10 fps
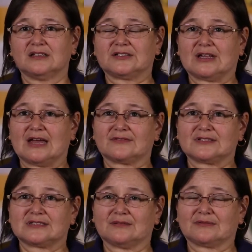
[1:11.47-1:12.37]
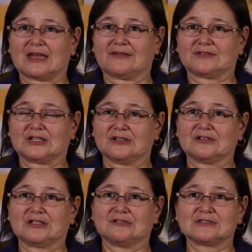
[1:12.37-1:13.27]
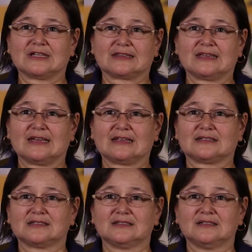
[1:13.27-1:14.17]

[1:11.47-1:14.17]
to have to hear news like that,